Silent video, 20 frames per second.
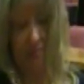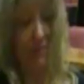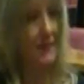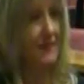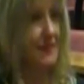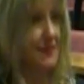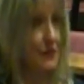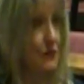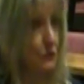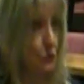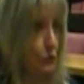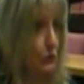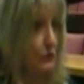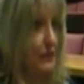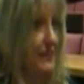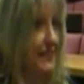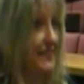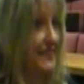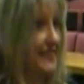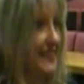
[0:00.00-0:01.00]

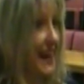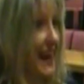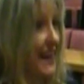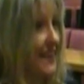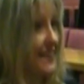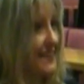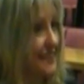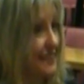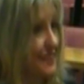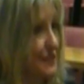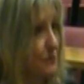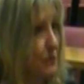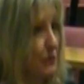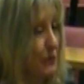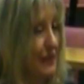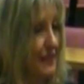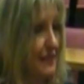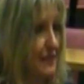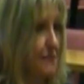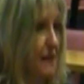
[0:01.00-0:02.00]
destroyed his nest, and the poor
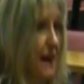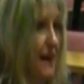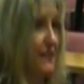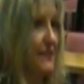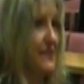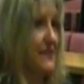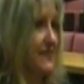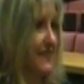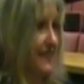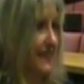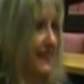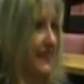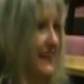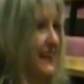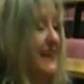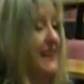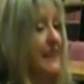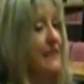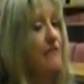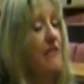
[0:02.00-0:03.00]
little mouse isn't going to
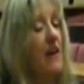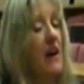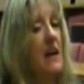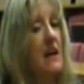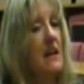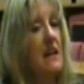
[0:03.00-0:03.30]
live.